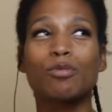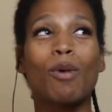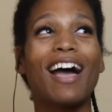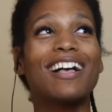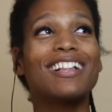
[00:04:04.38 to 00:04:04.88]

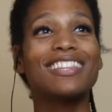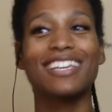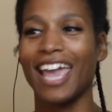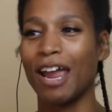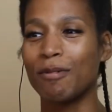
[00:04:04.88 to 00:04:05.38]
while the
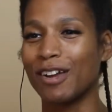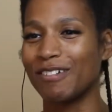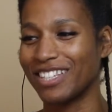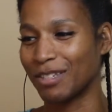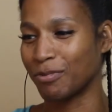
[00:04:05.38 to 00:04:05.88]
camera
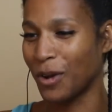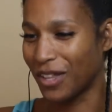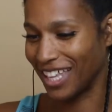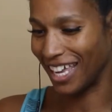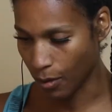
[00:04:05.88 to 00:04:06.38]
was
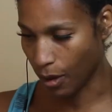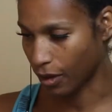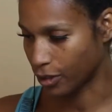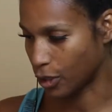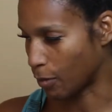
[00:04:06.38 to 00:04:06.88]
rolling.
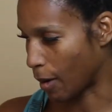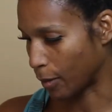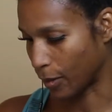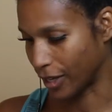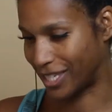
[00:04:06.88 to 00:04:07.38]
Well, do you
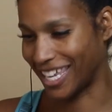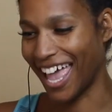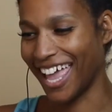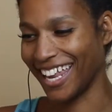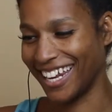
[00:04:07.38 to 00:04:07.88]
remember what you
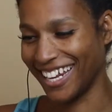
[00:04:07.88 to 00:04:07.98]
said?